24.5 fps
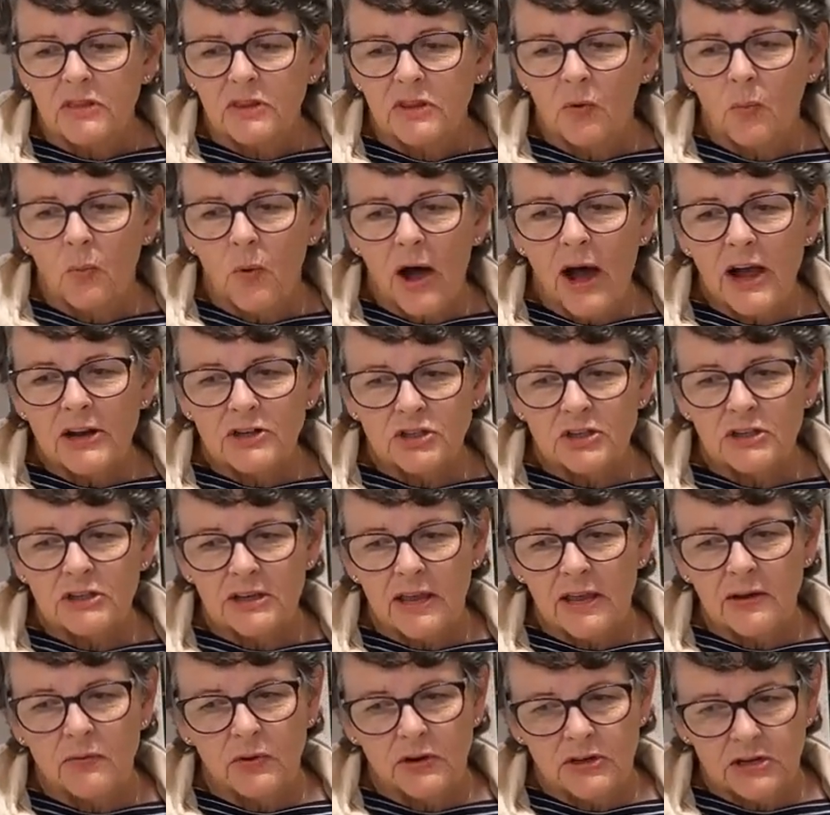The watches,
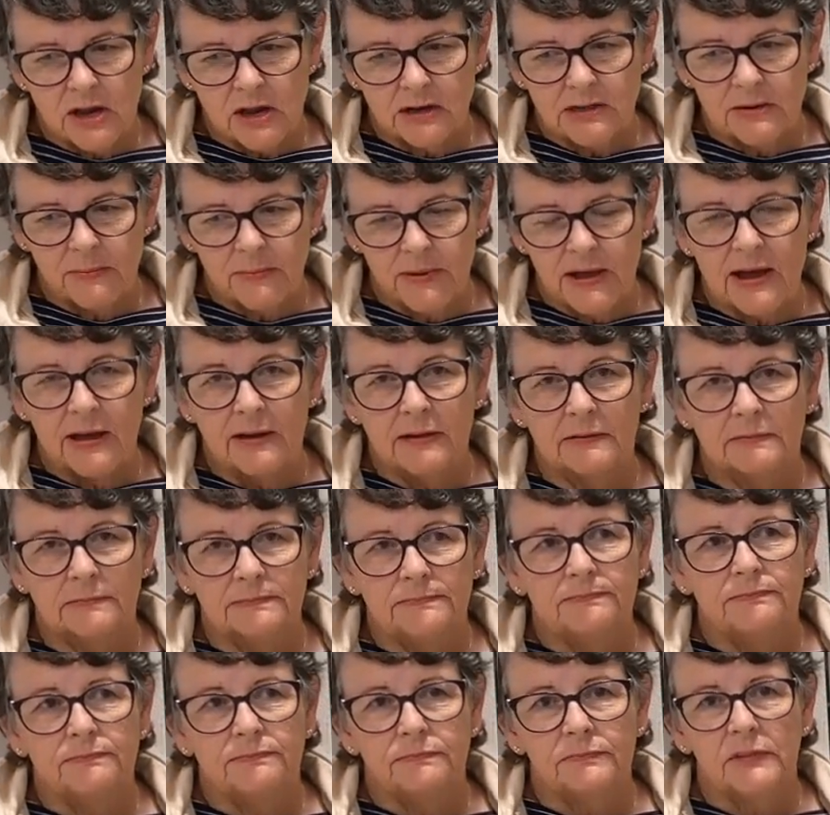like we talked about,
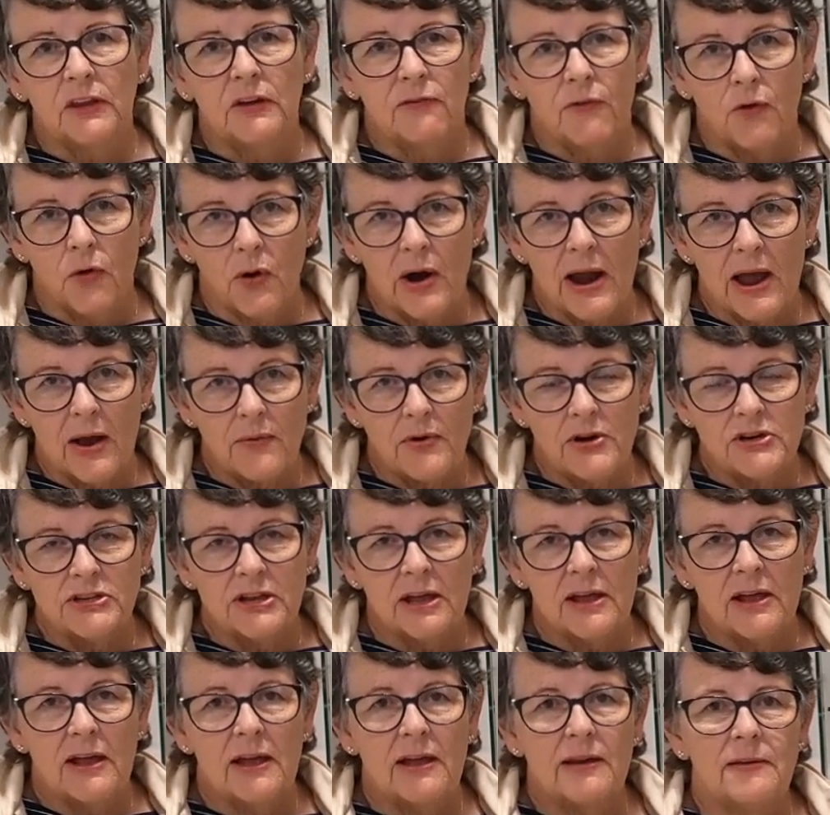the 4 hours
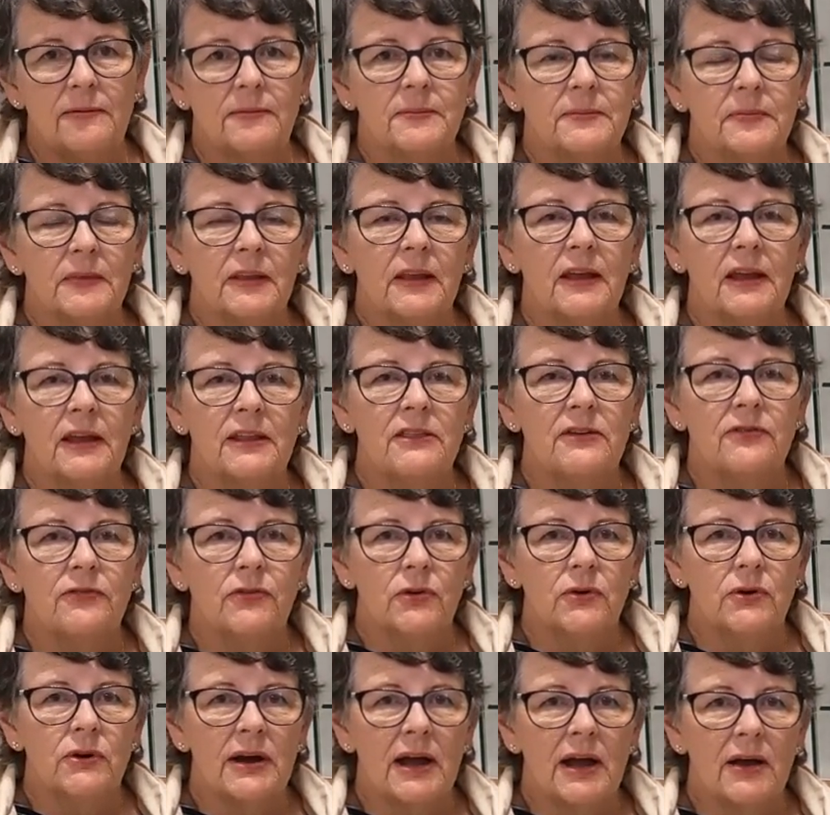on and the
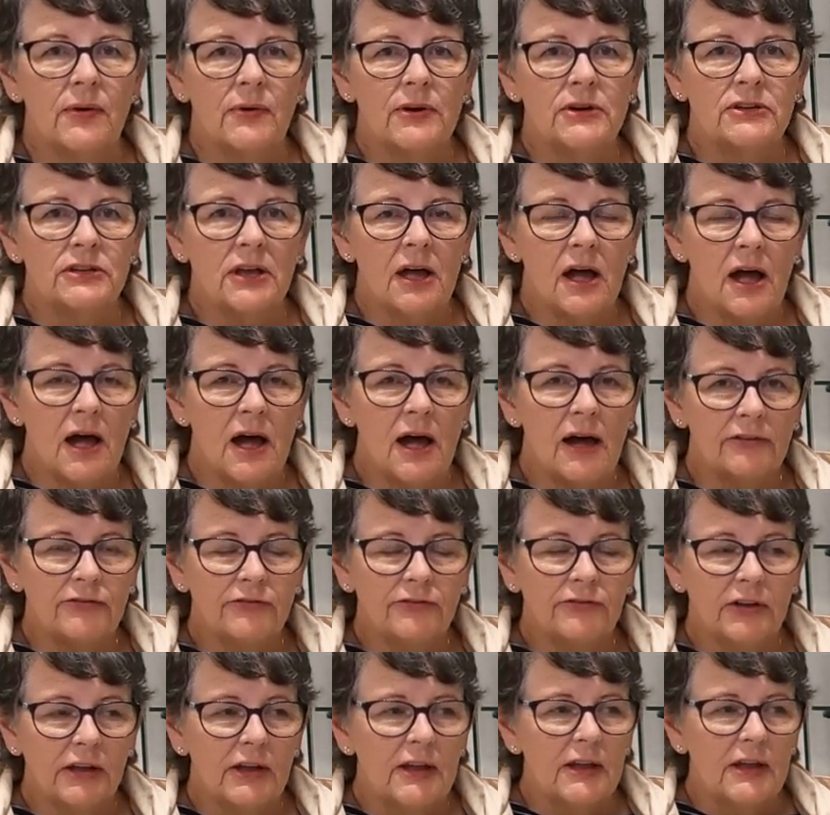4 hours off,
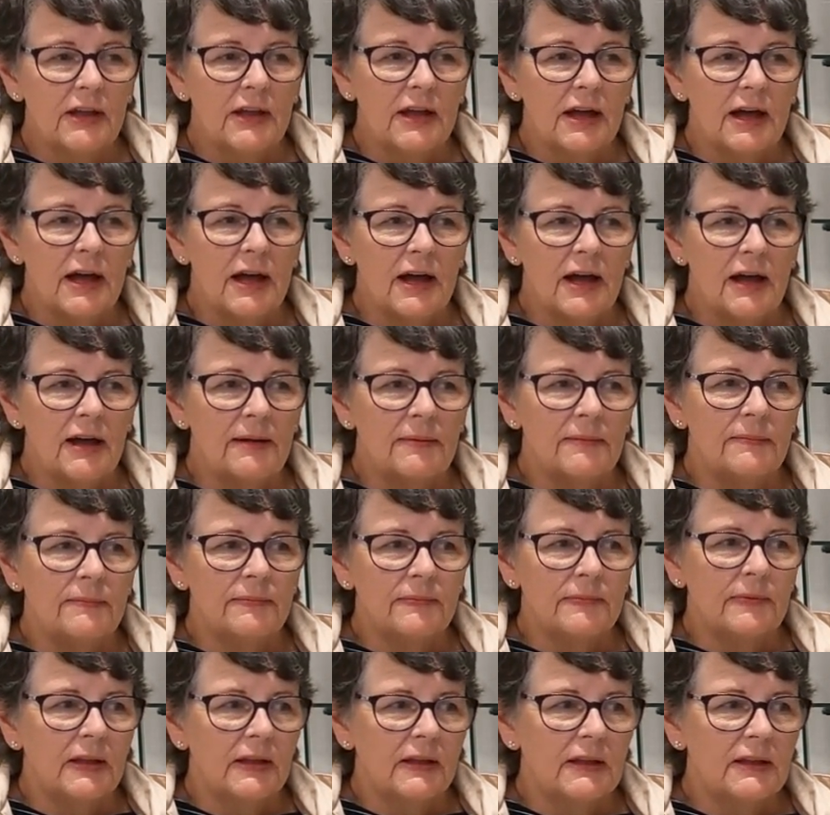
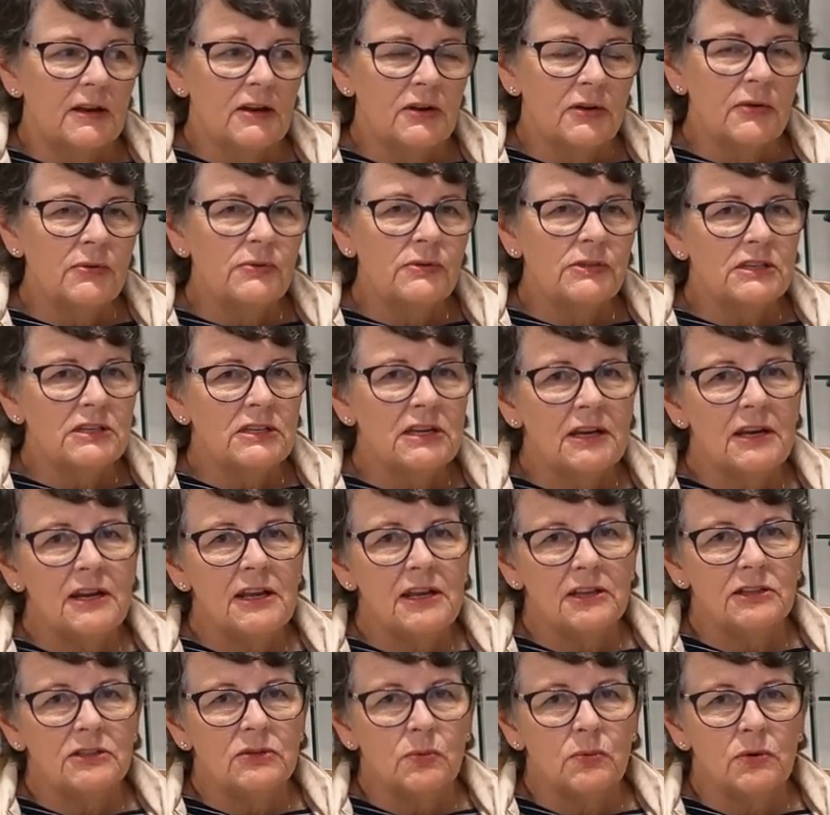it was
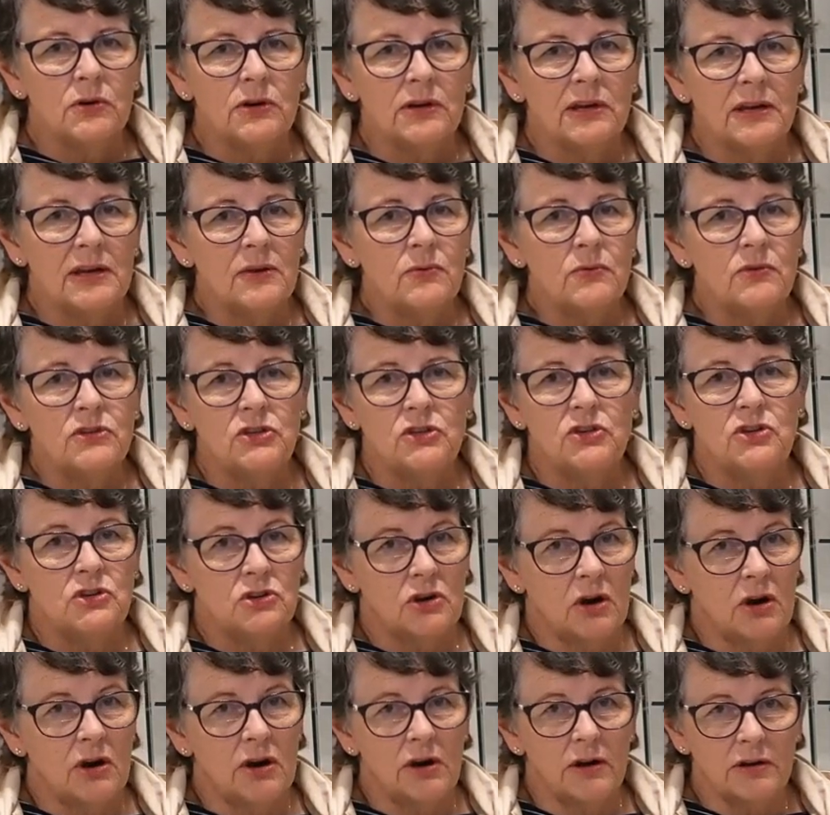tedious work, and it was
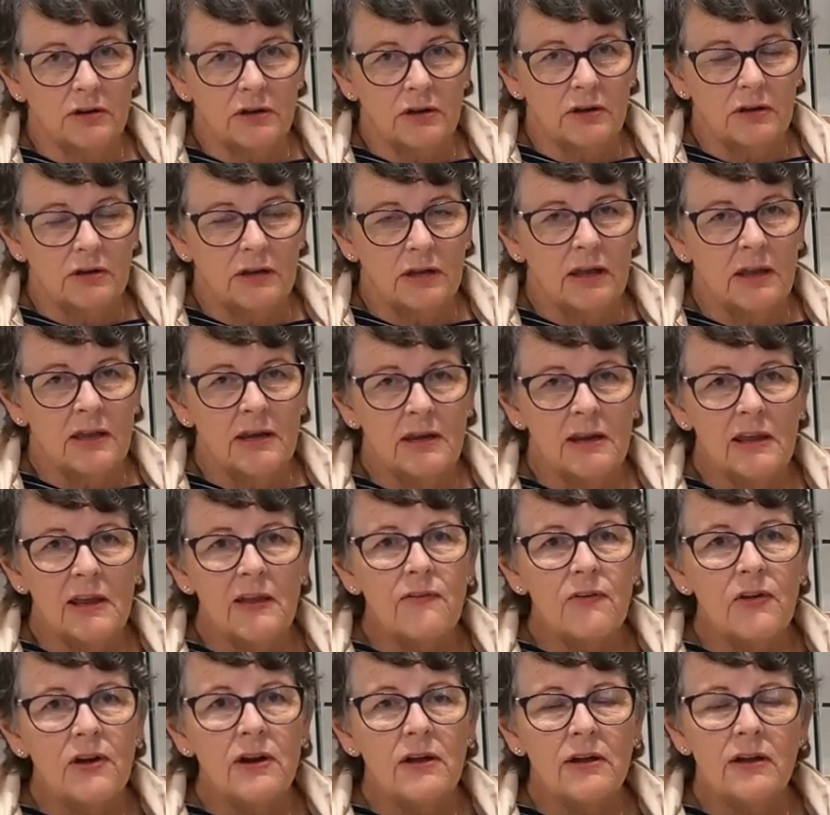dark. And
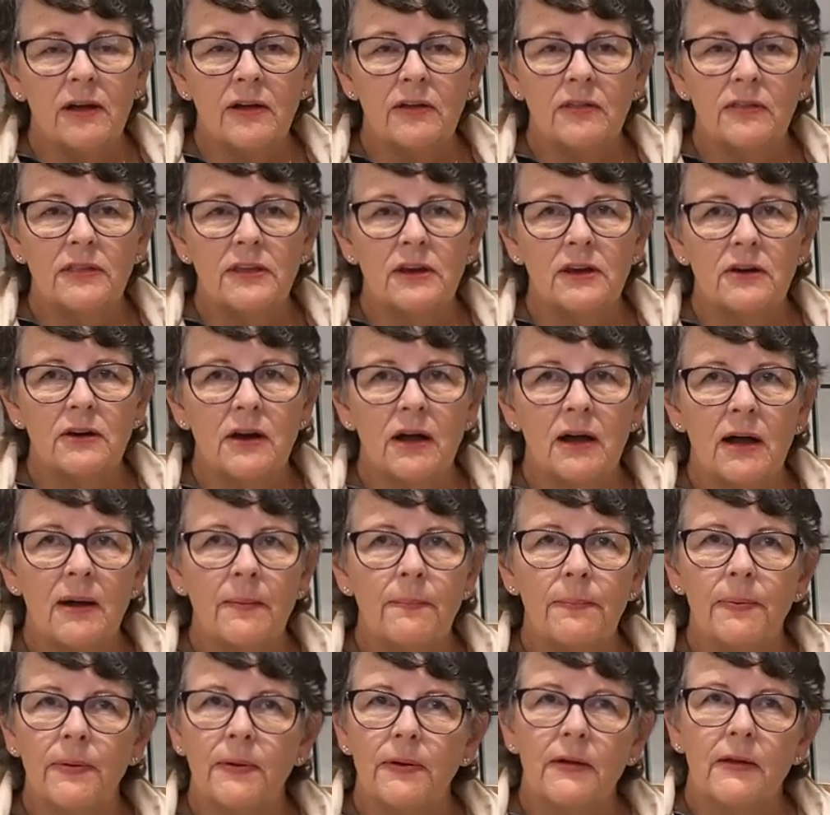even they're
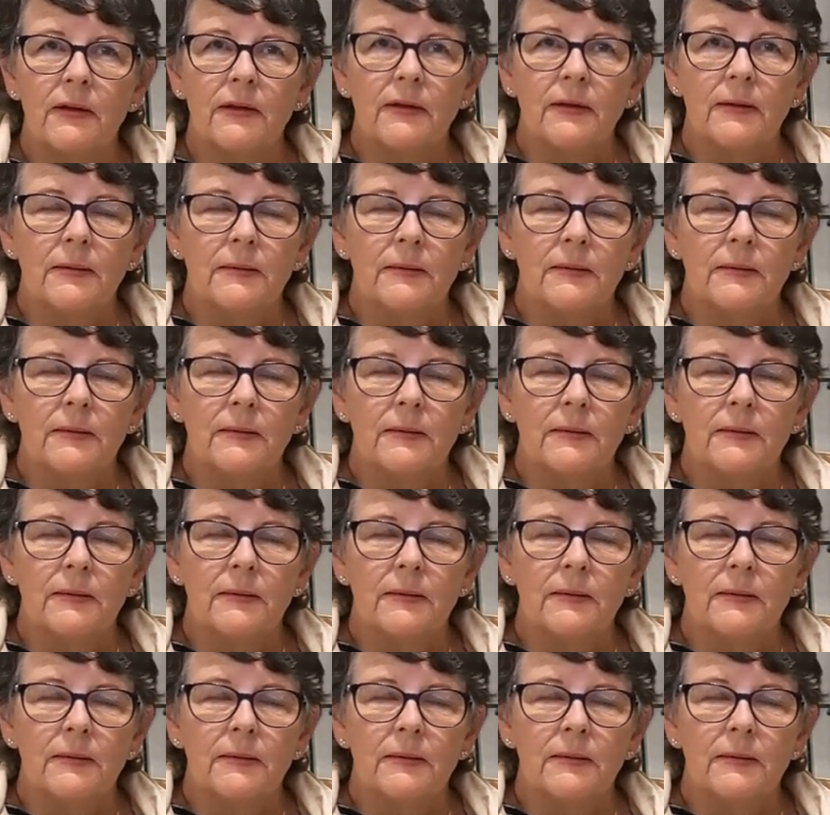up,